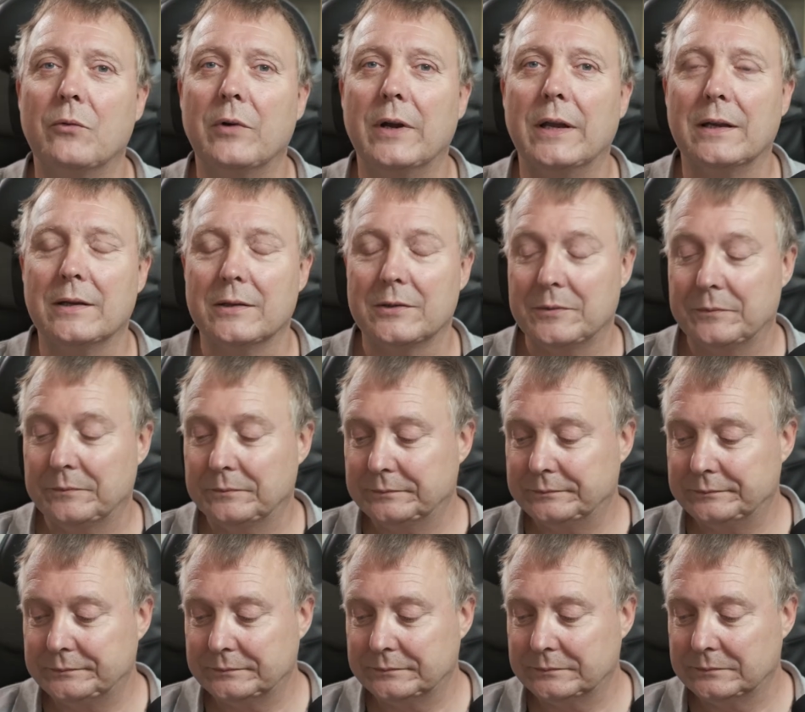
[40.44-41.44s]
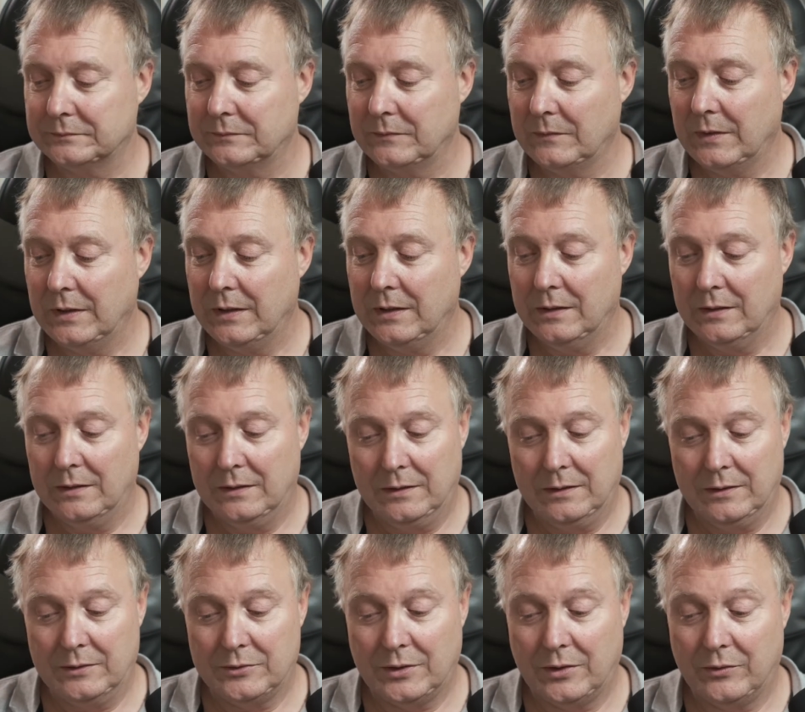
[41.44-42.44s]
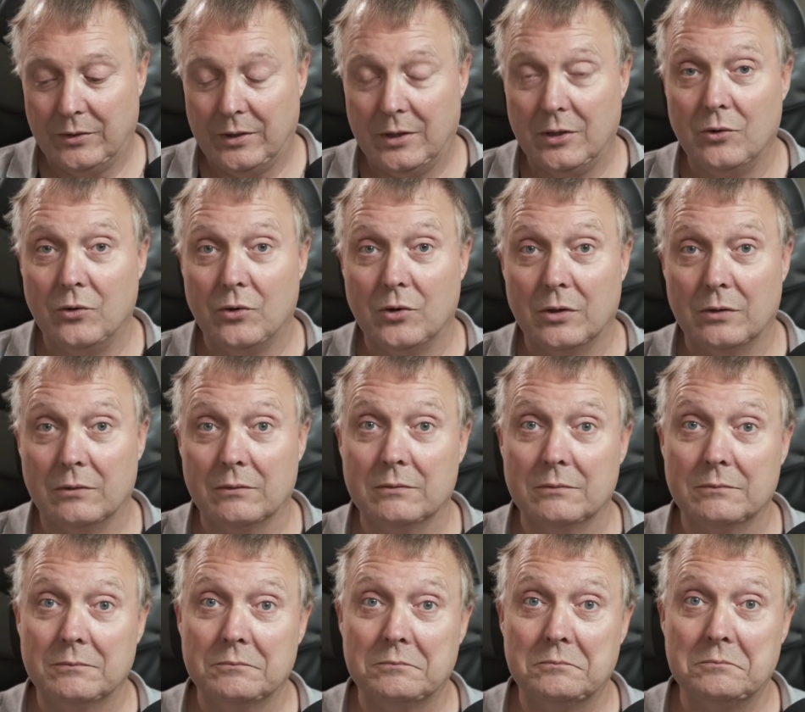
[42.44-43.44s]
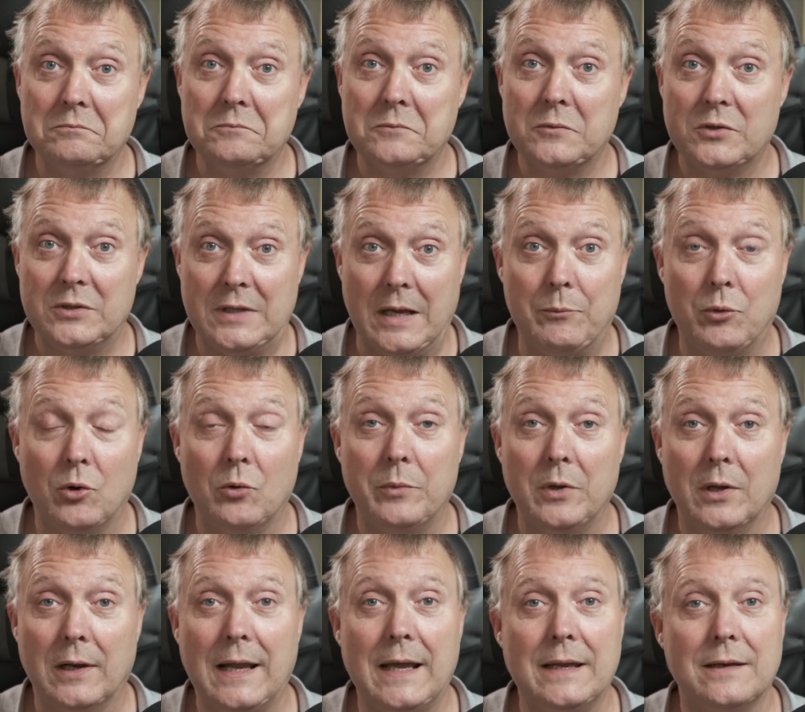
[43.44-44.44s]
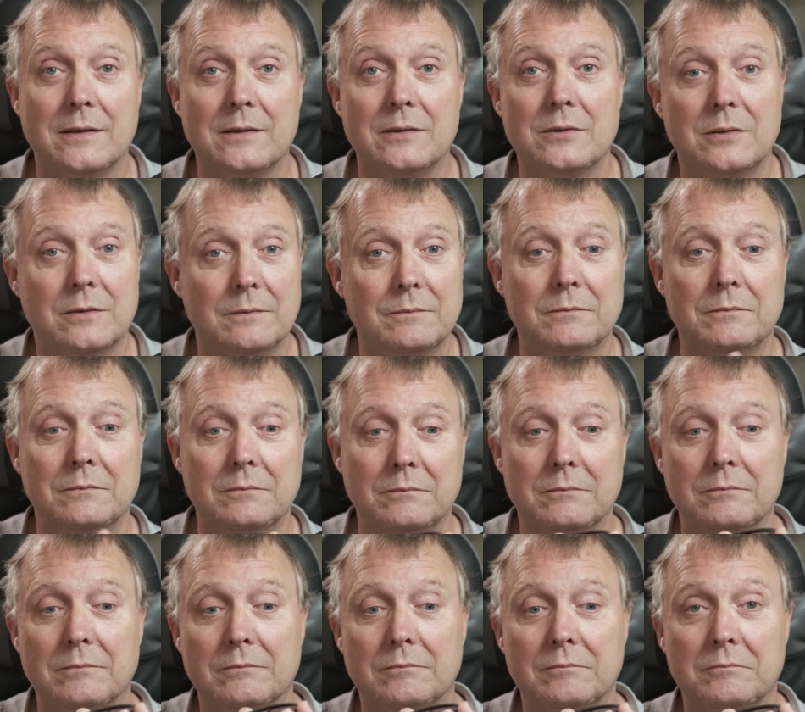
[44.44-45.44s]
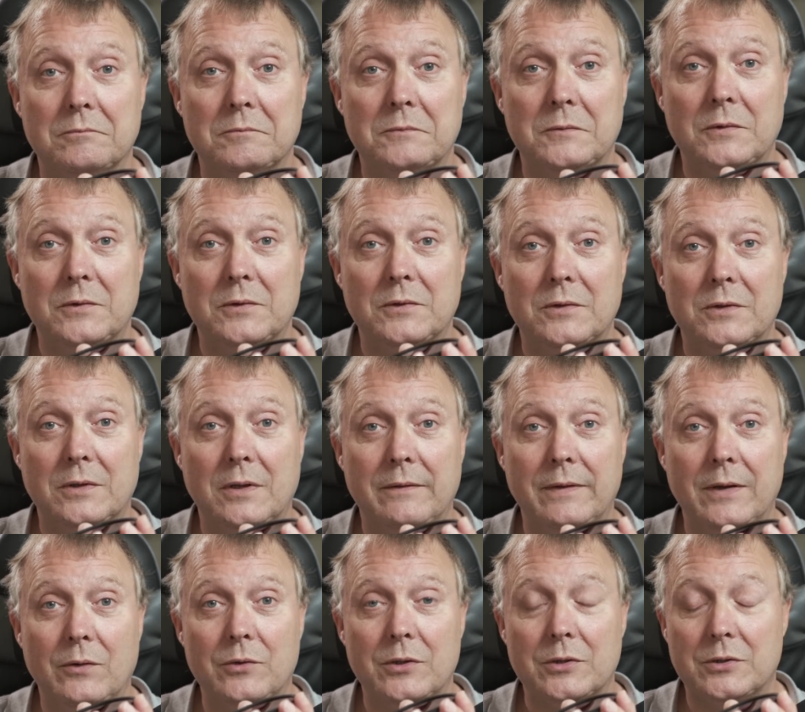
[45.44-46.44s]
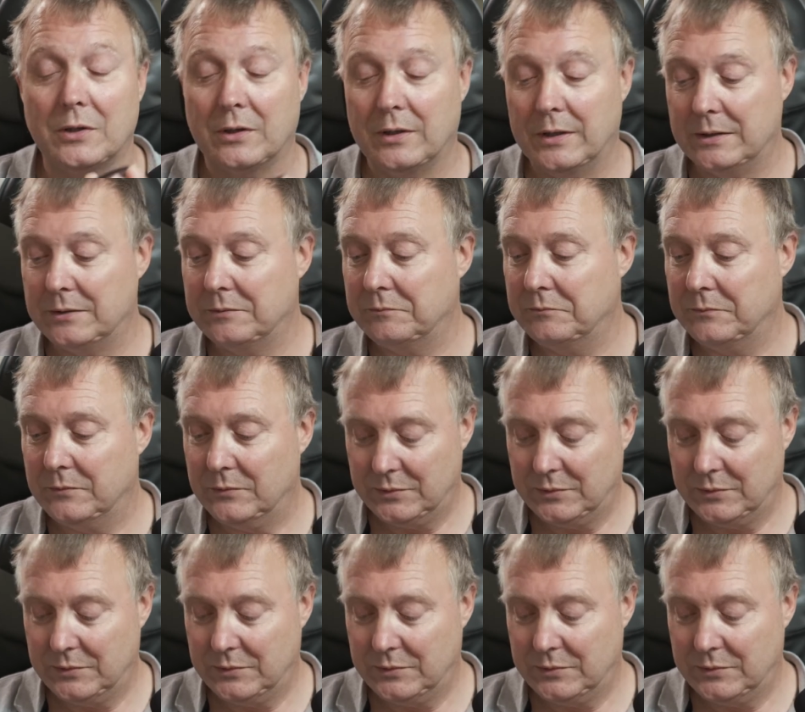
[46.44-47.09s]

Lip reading: Rings so that you can step up your lens to the filter size.